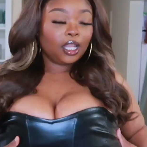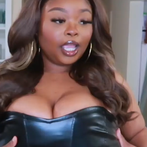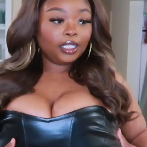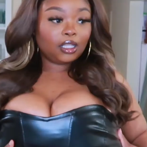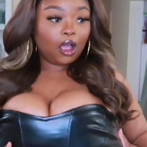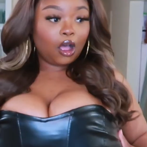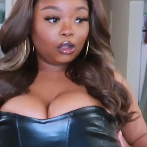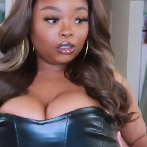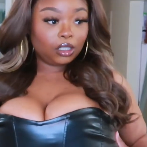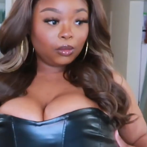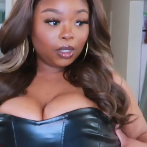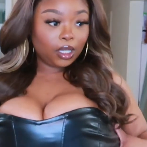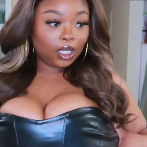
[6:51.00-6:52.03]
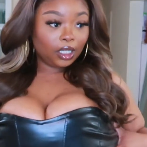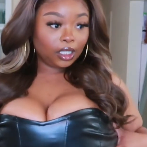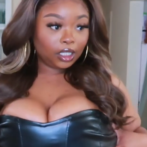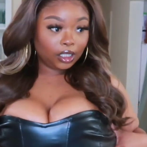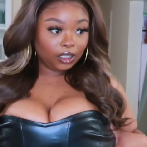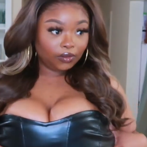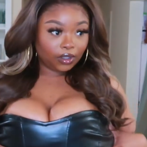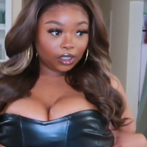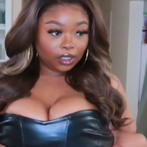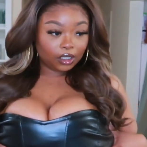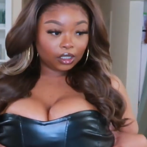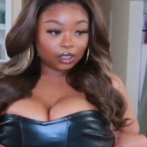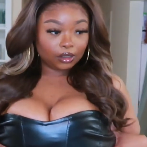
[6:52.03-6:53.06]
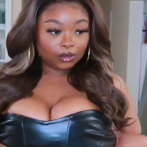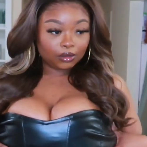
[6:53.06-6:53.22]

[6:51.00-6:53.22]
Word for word: like the ultimate cleavage.